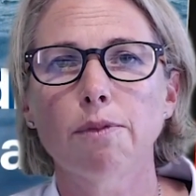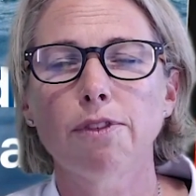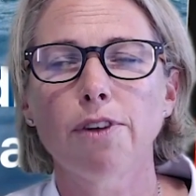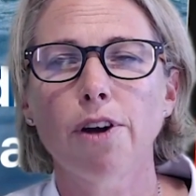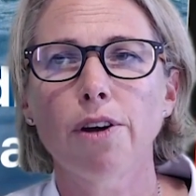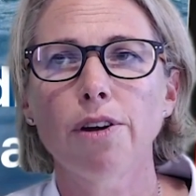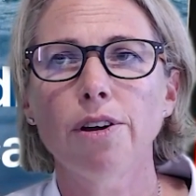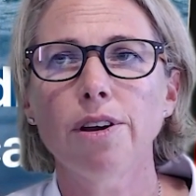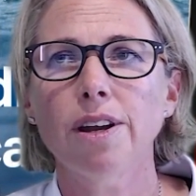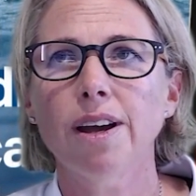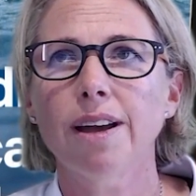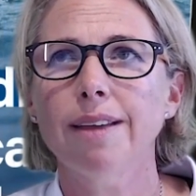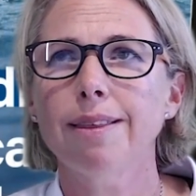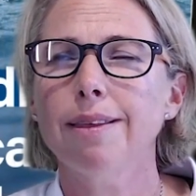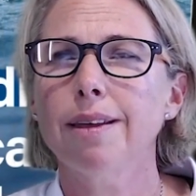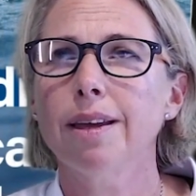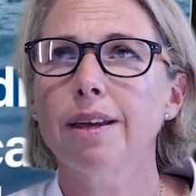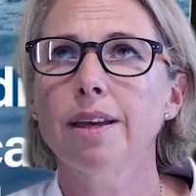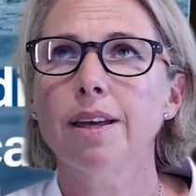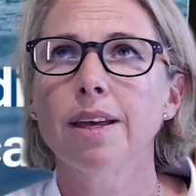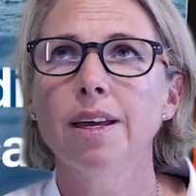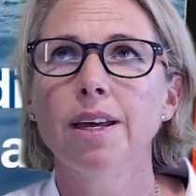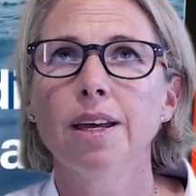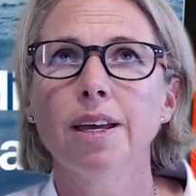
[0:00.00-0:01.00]
phone. I
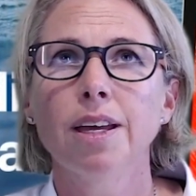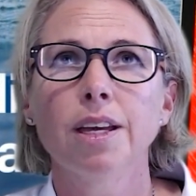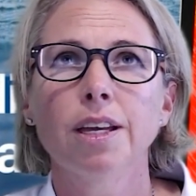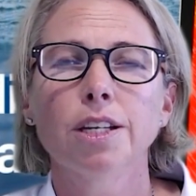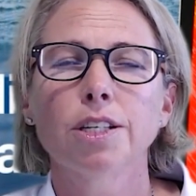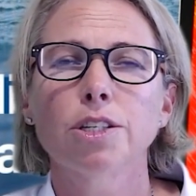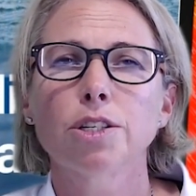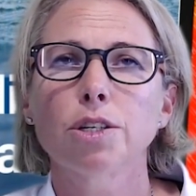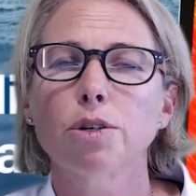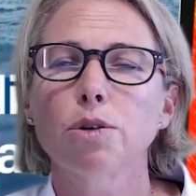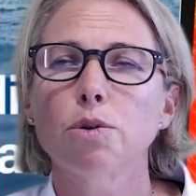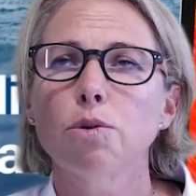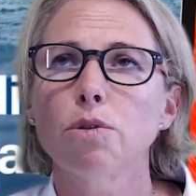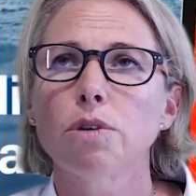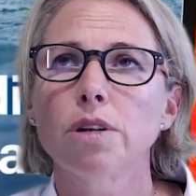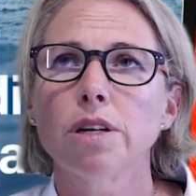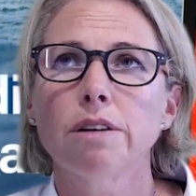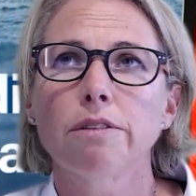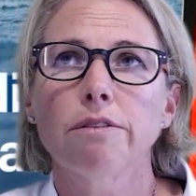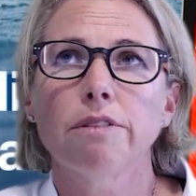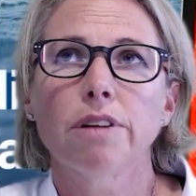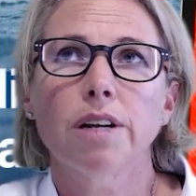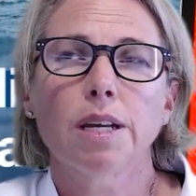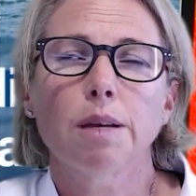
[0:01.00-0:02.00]
think to call an
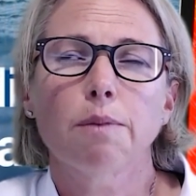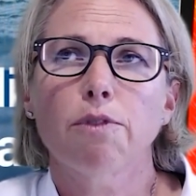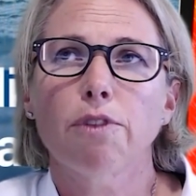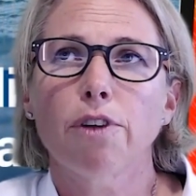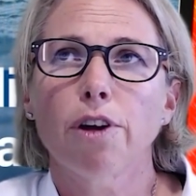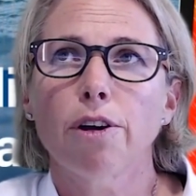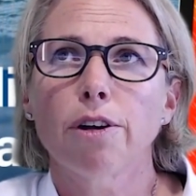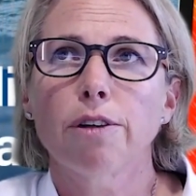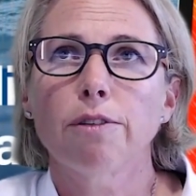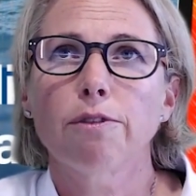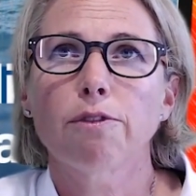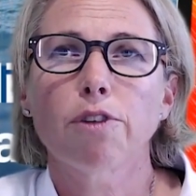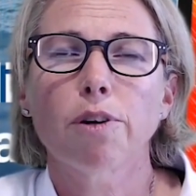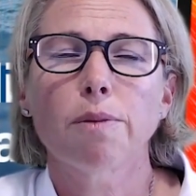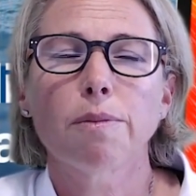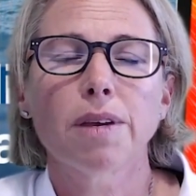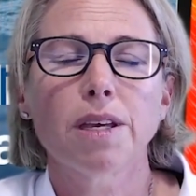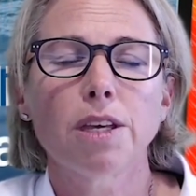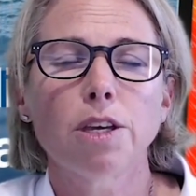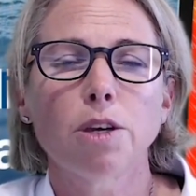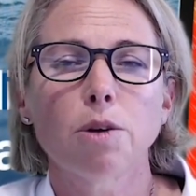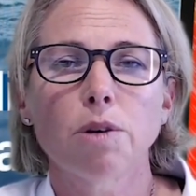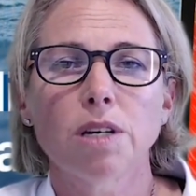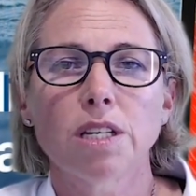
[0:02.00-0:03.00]
Iridium phone from a
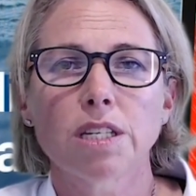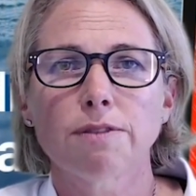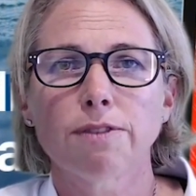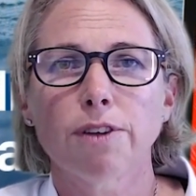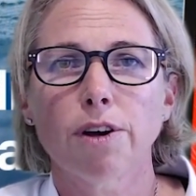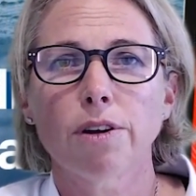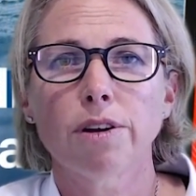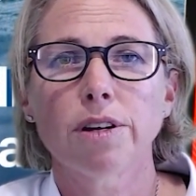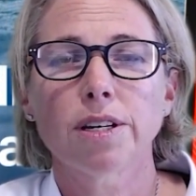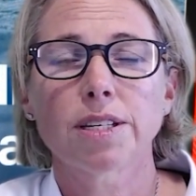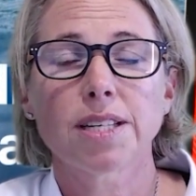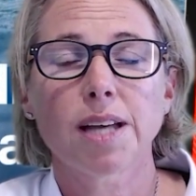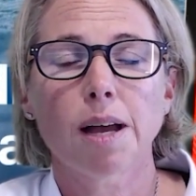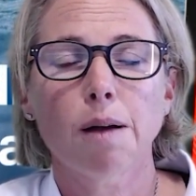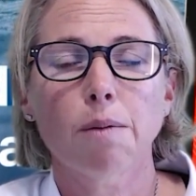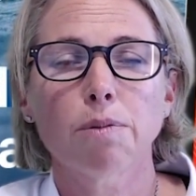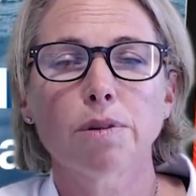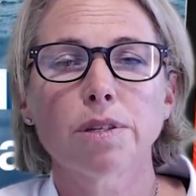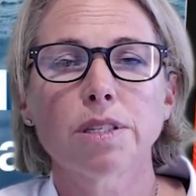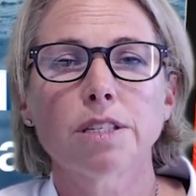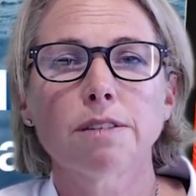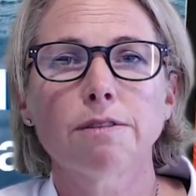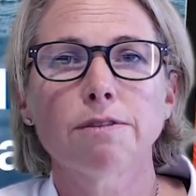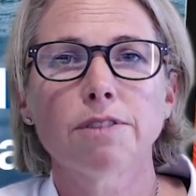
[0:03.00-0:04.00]
US phone is
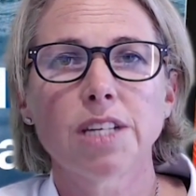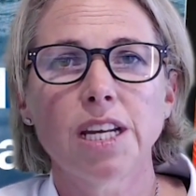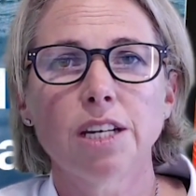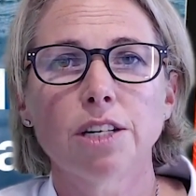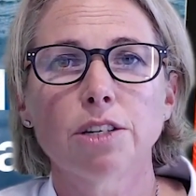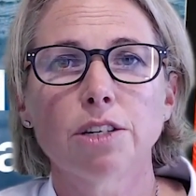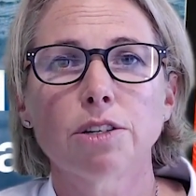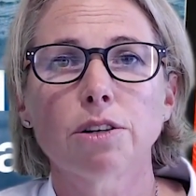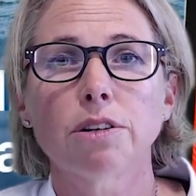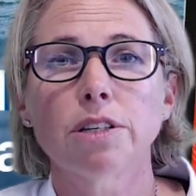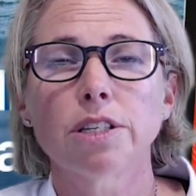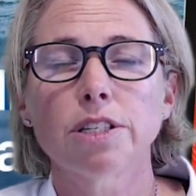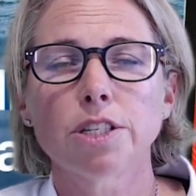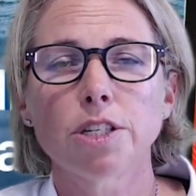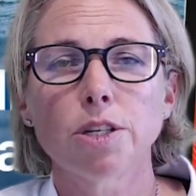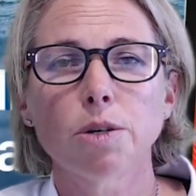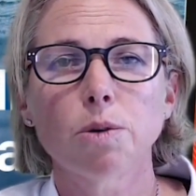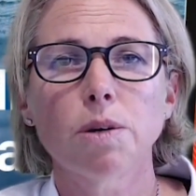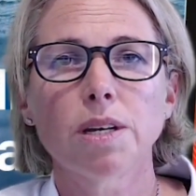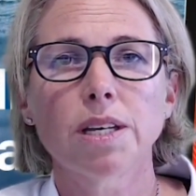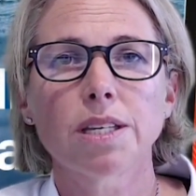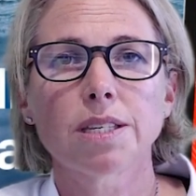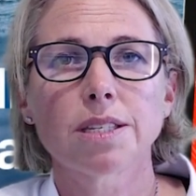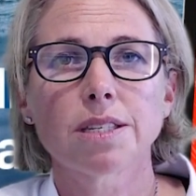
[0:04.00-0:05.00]
upwards of $10
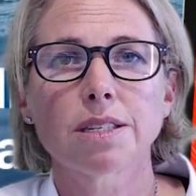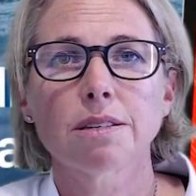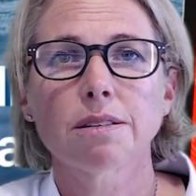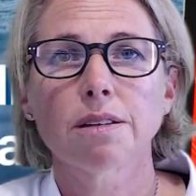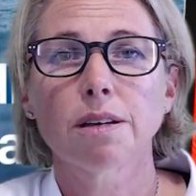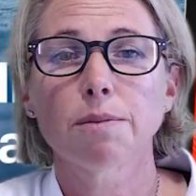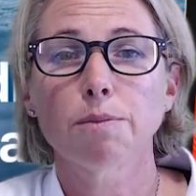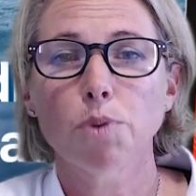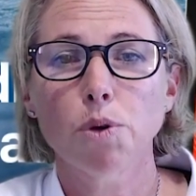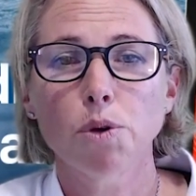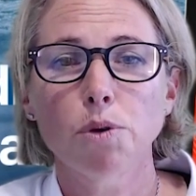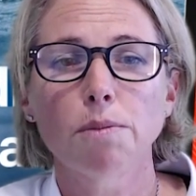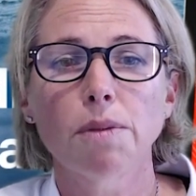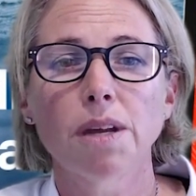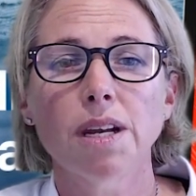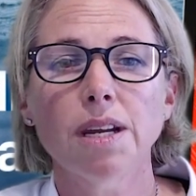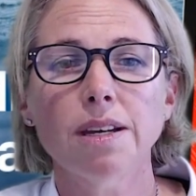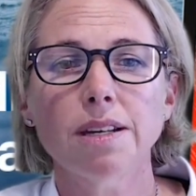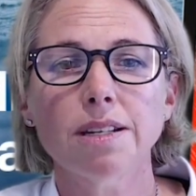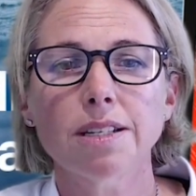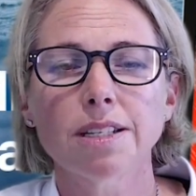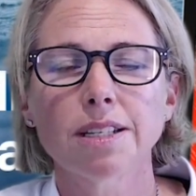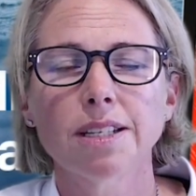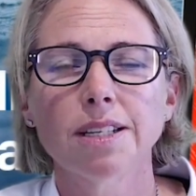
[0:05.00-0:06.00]
US per
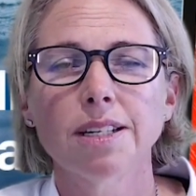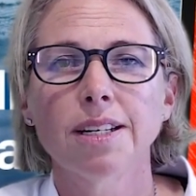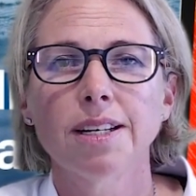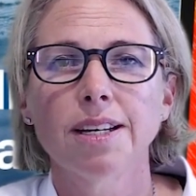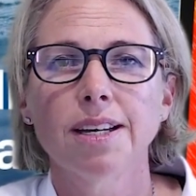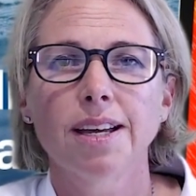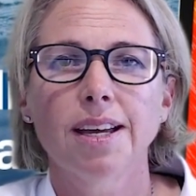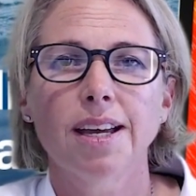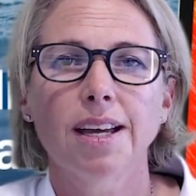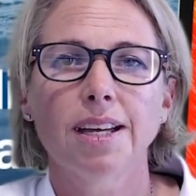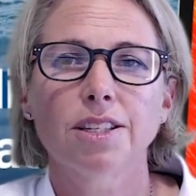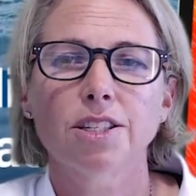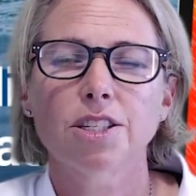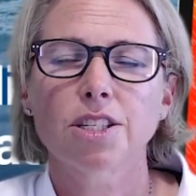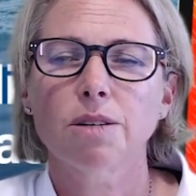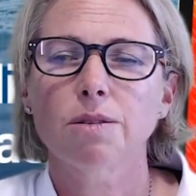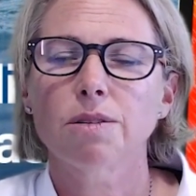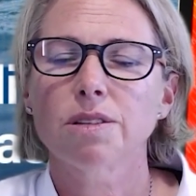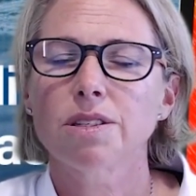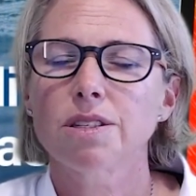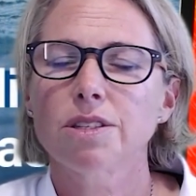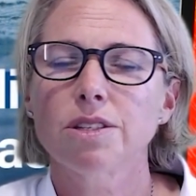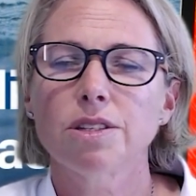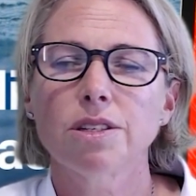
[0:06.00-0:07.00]
minute. And so
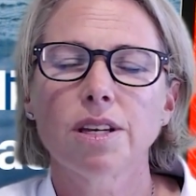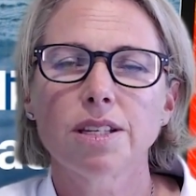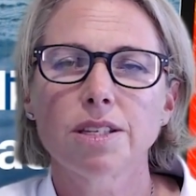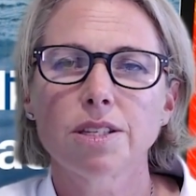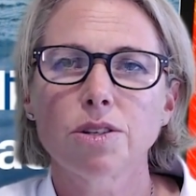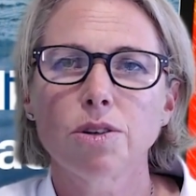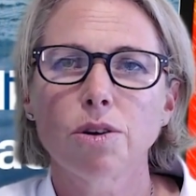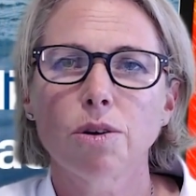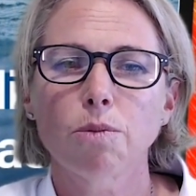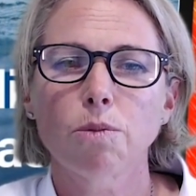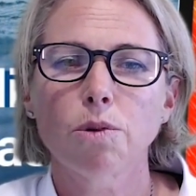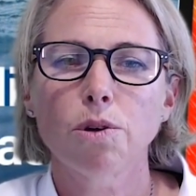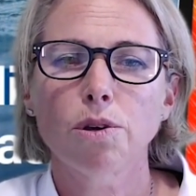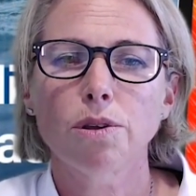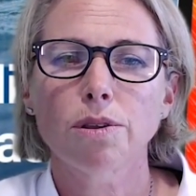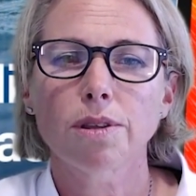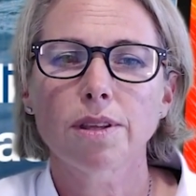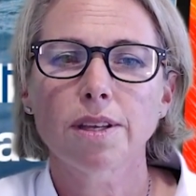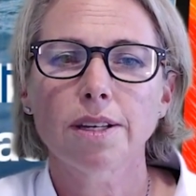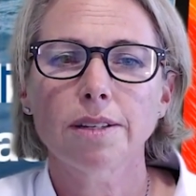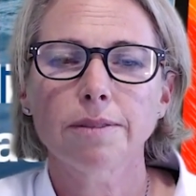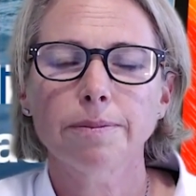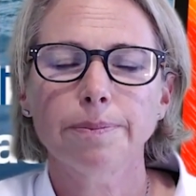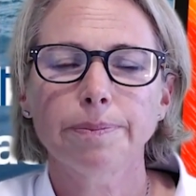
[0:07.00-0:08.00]
it's not worth
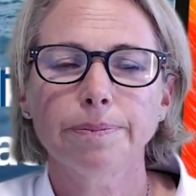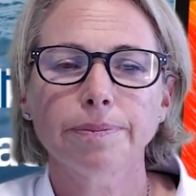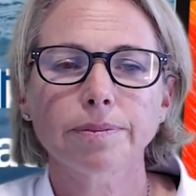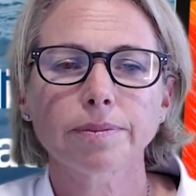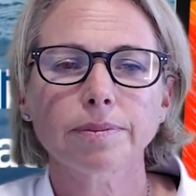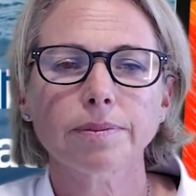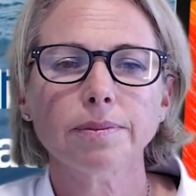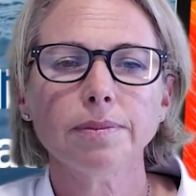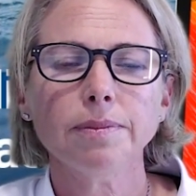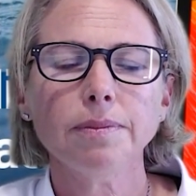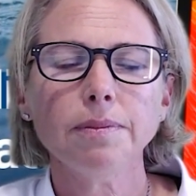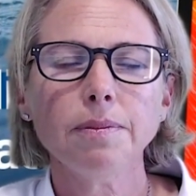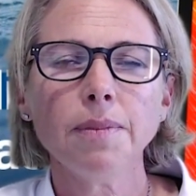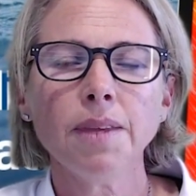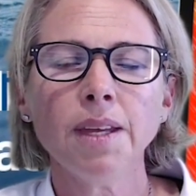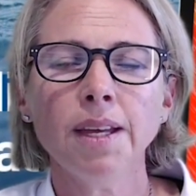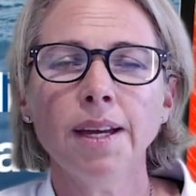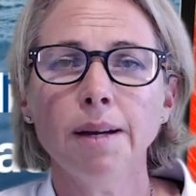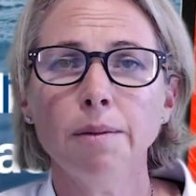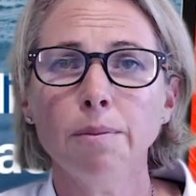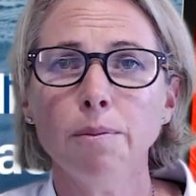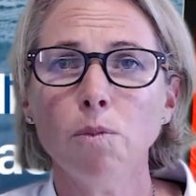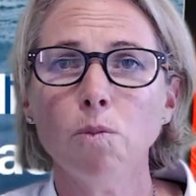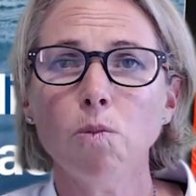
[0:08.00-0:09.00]
it.
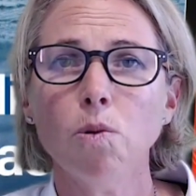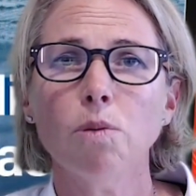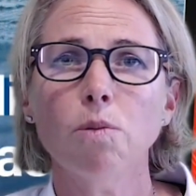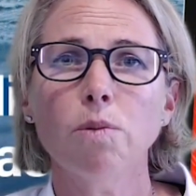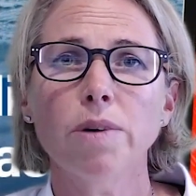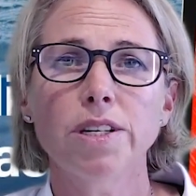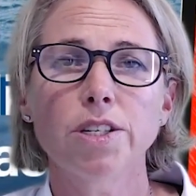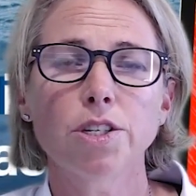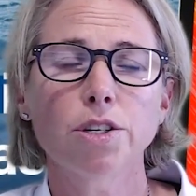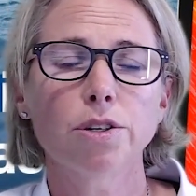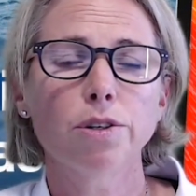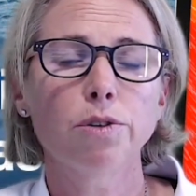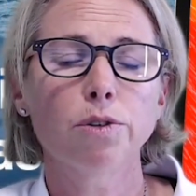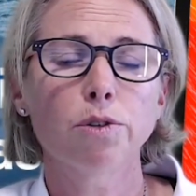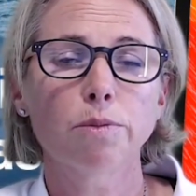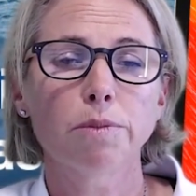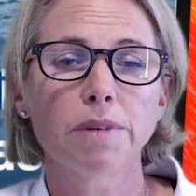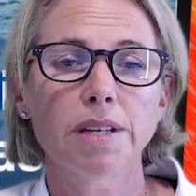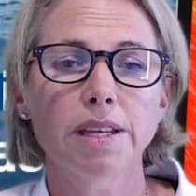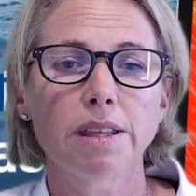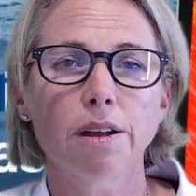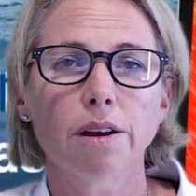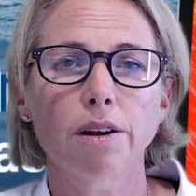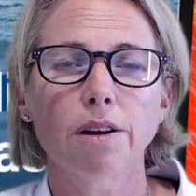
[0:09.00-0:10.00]
What we do
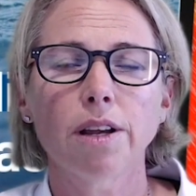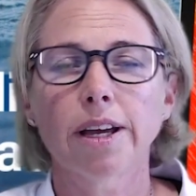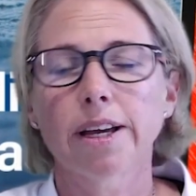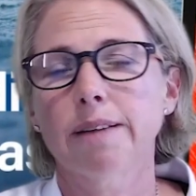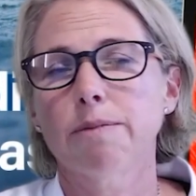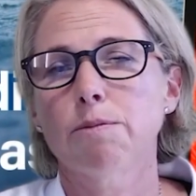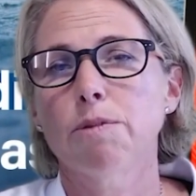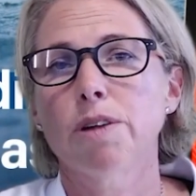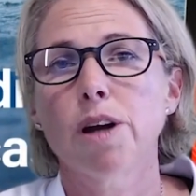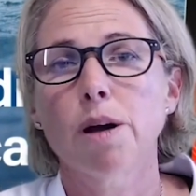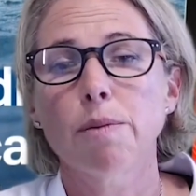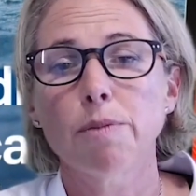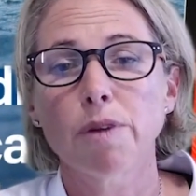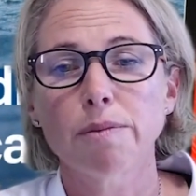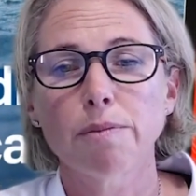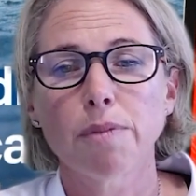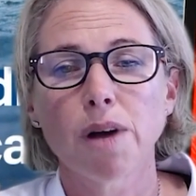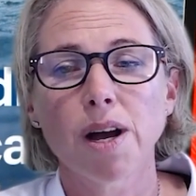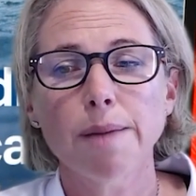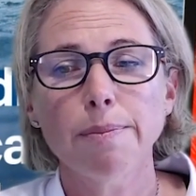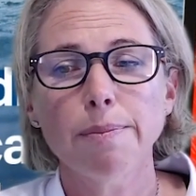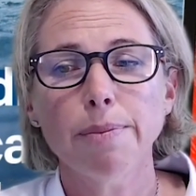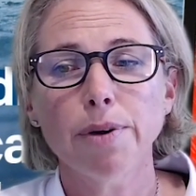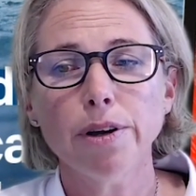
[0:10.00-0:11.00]
normally though, like when I'm on
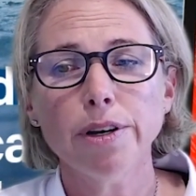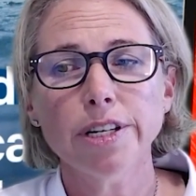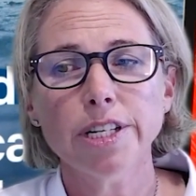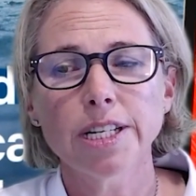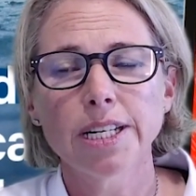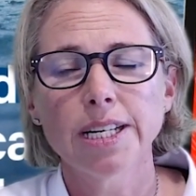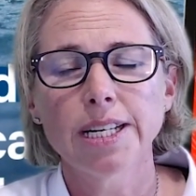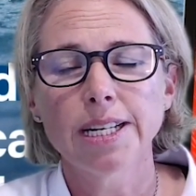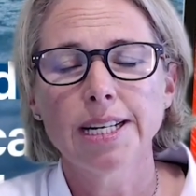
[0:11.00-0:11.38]
my boat,